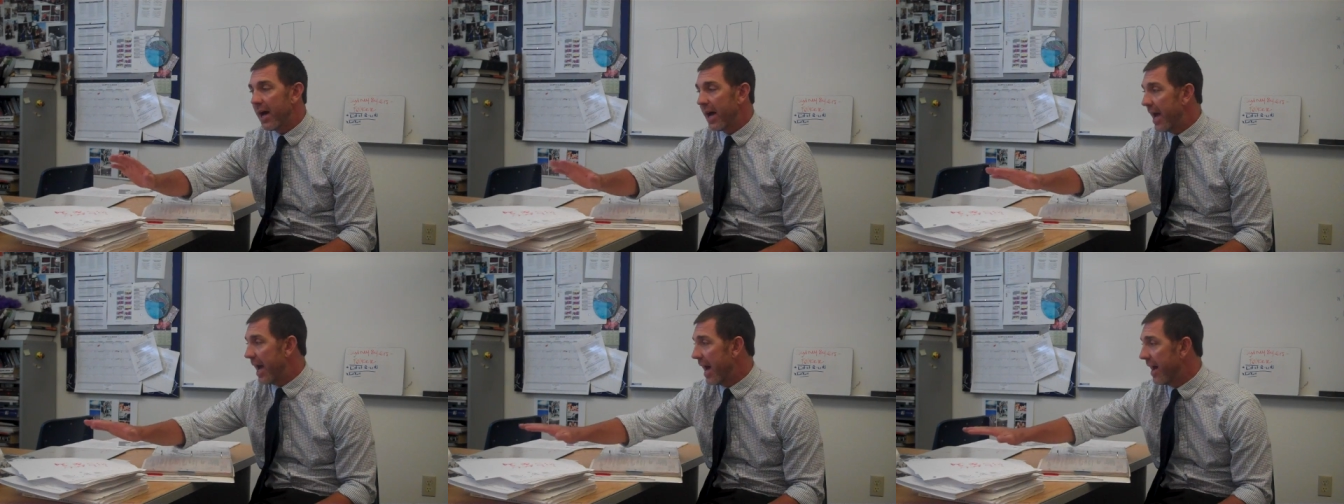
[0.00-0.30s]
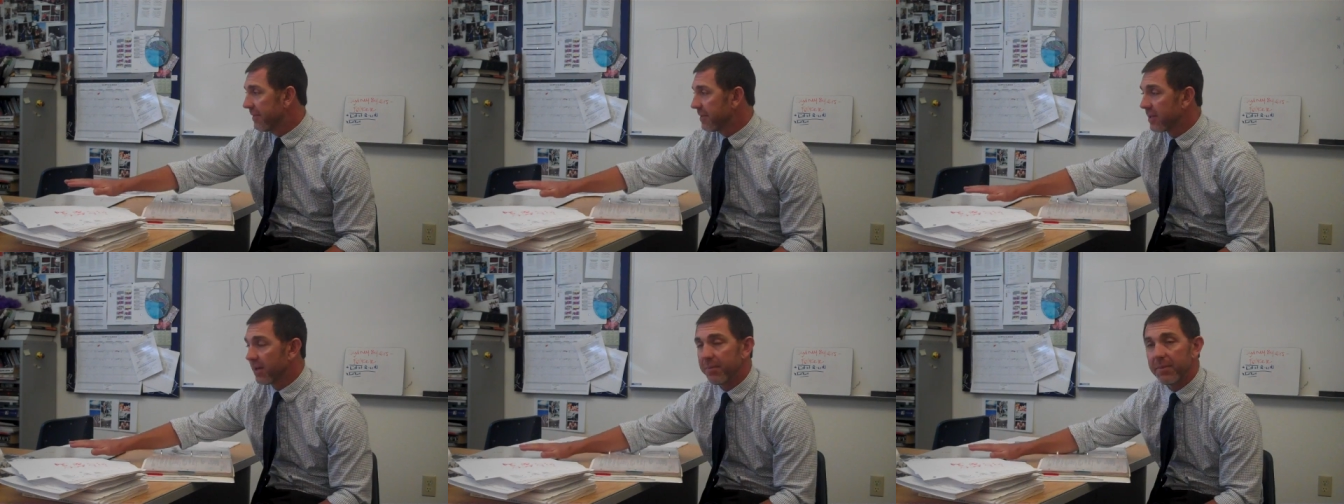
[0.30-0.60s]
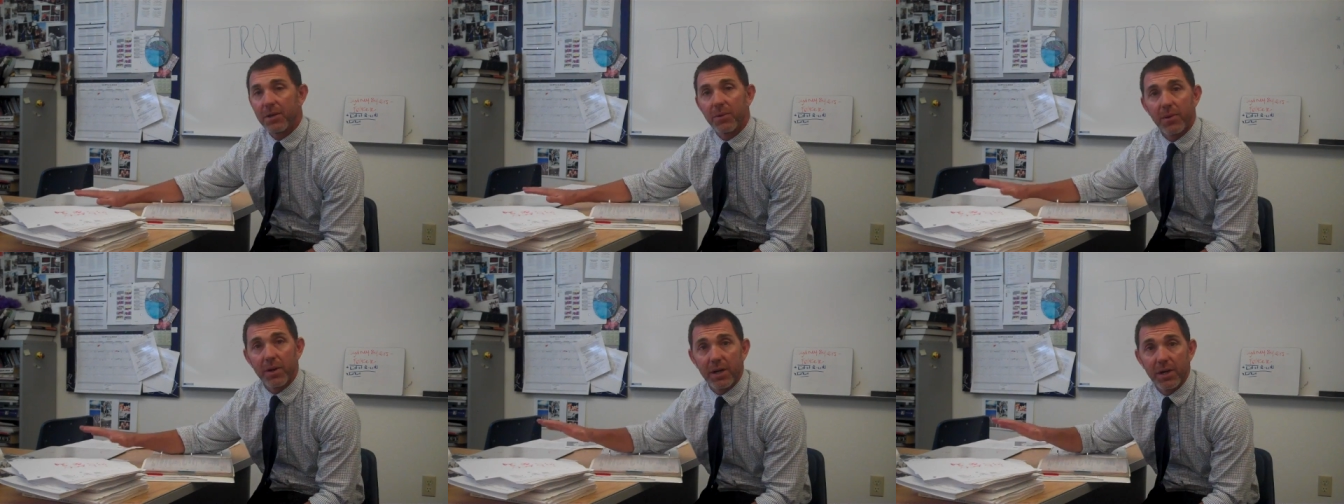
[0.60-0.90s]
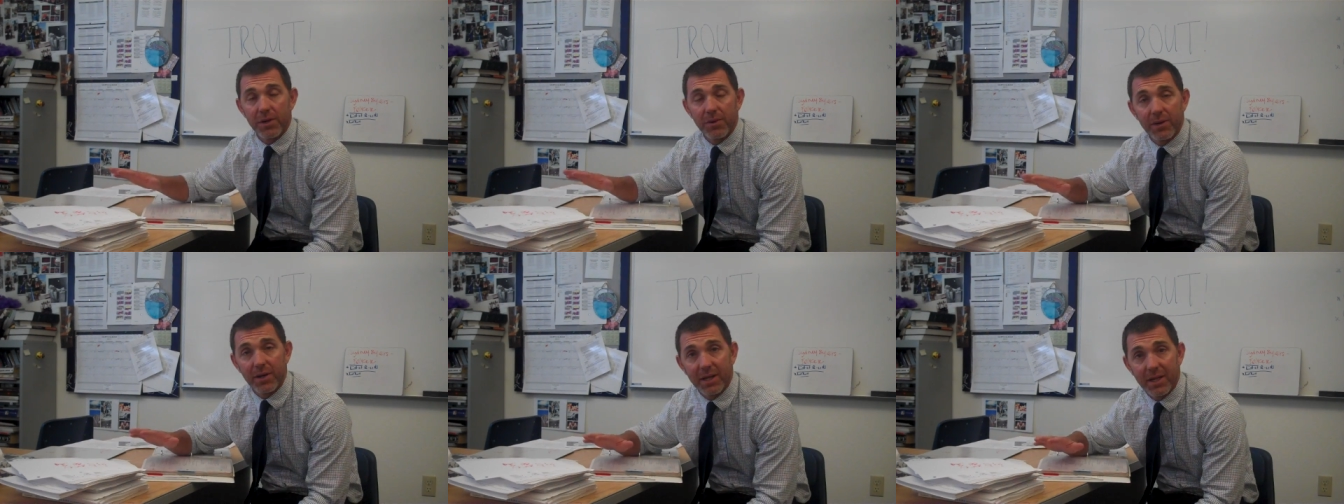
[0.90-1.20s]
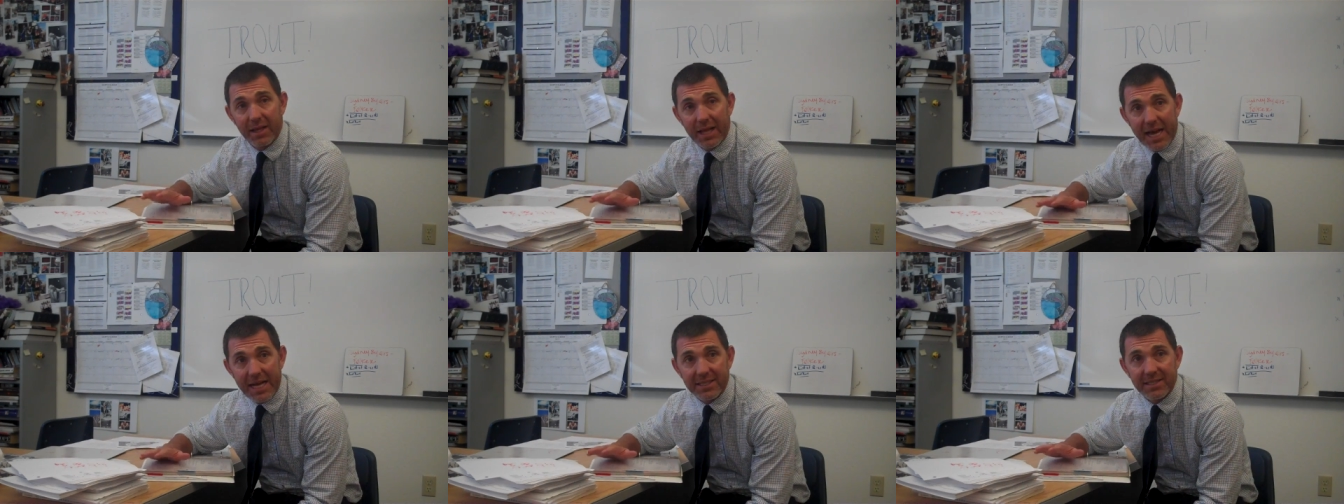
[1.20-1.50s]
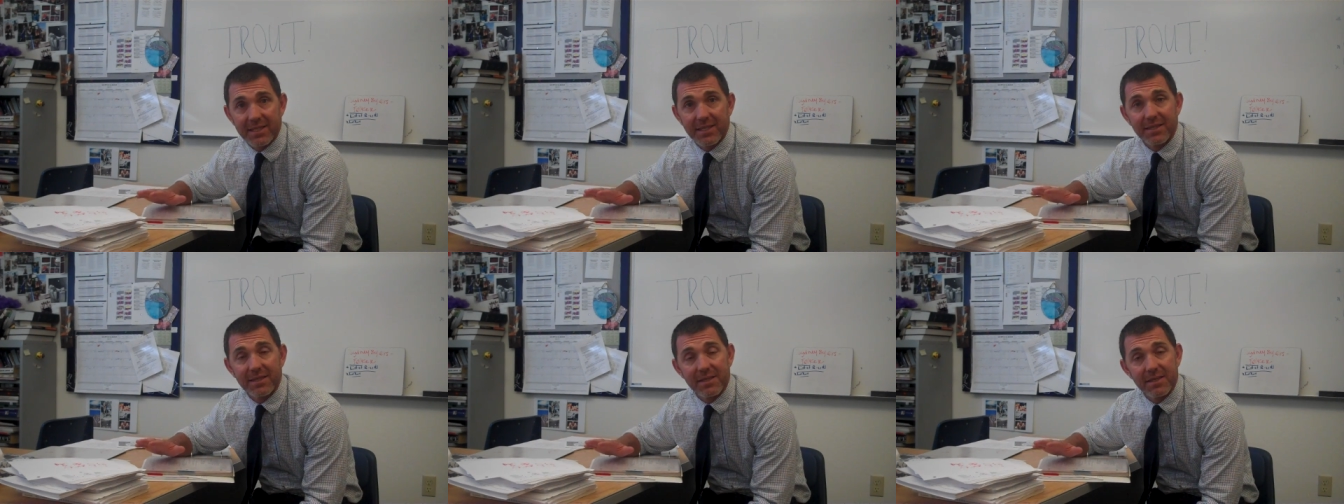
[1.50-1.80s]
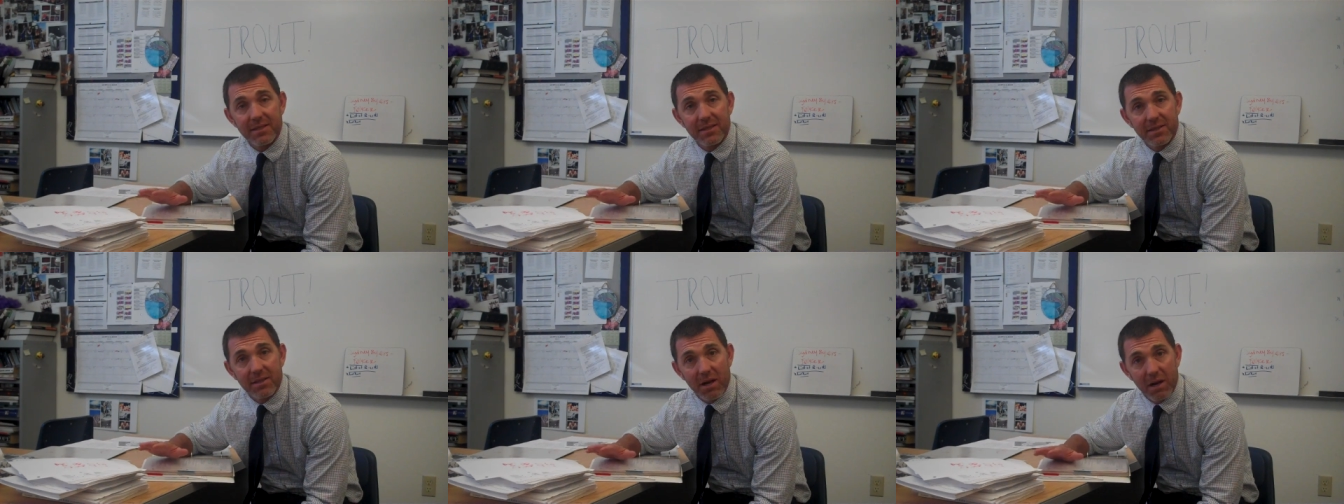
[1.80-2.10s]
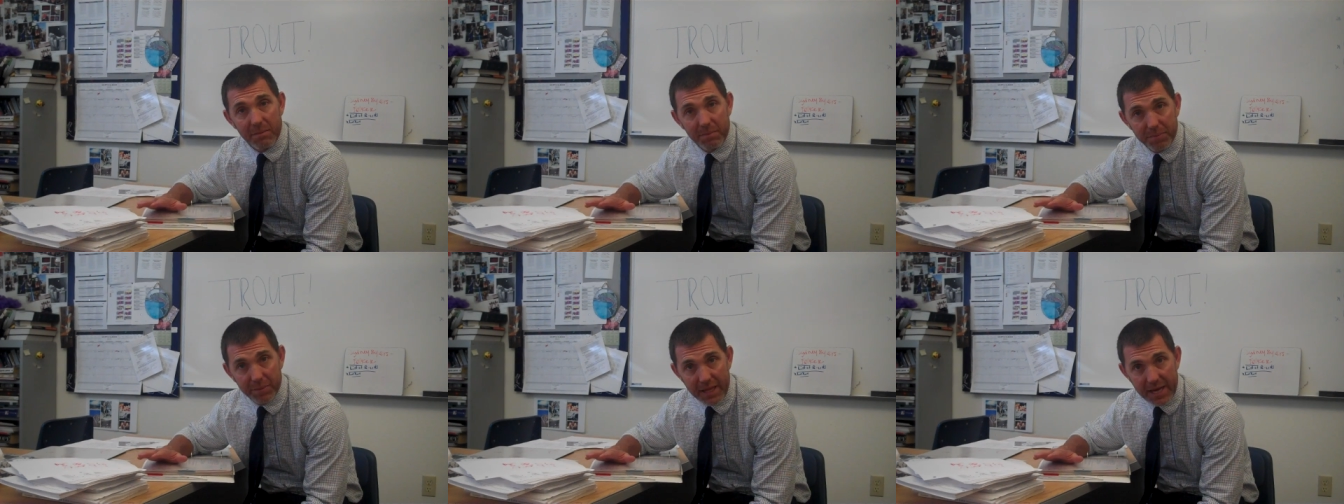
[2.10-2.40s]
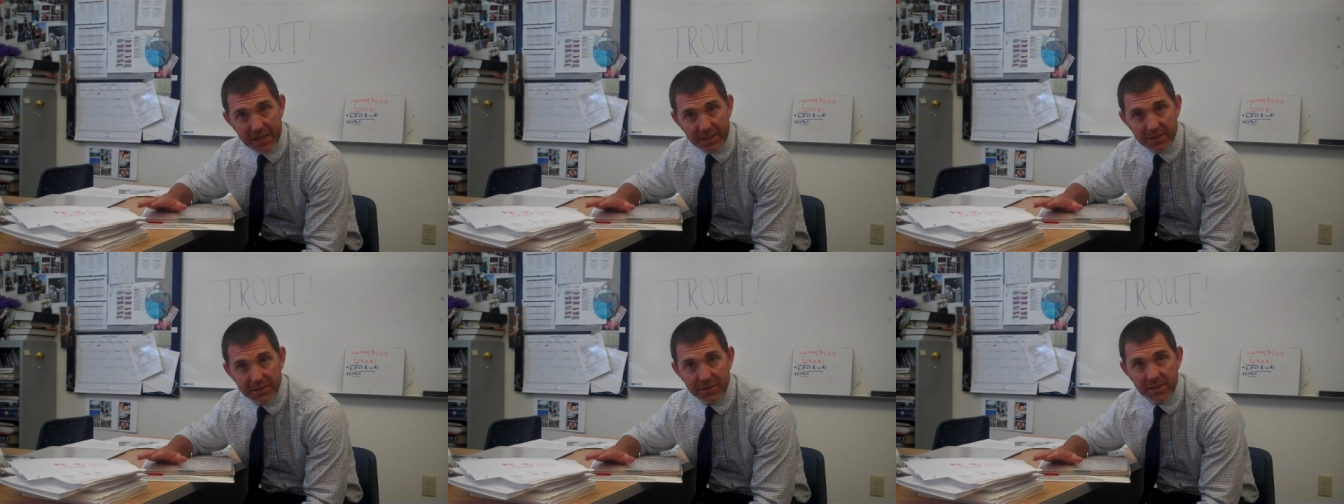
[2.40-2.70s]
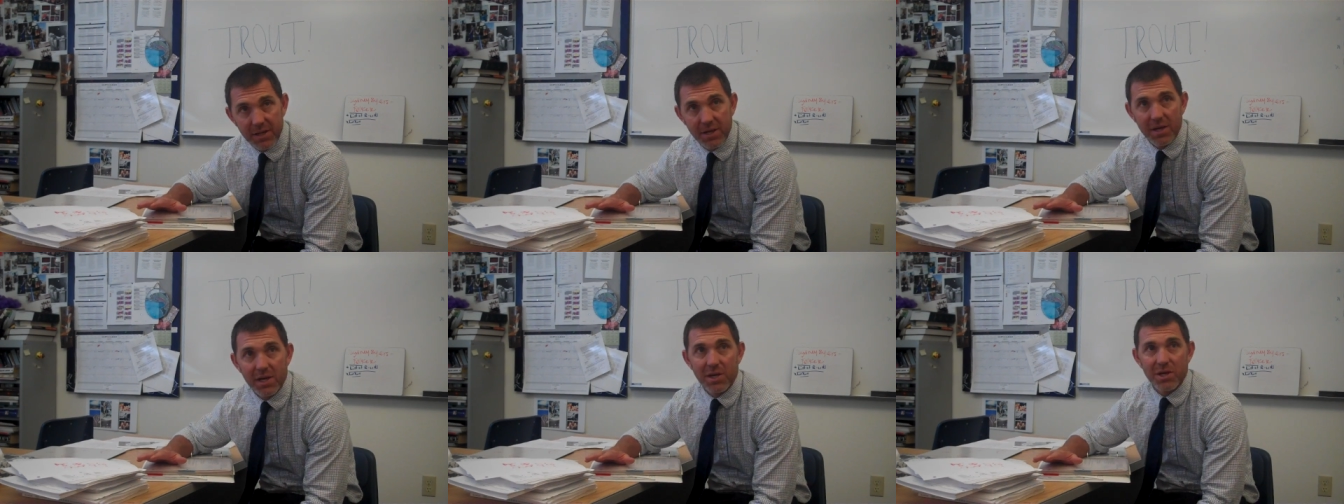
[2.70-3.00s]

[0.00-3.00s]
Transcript: I have something we're going to do in class because this is complex.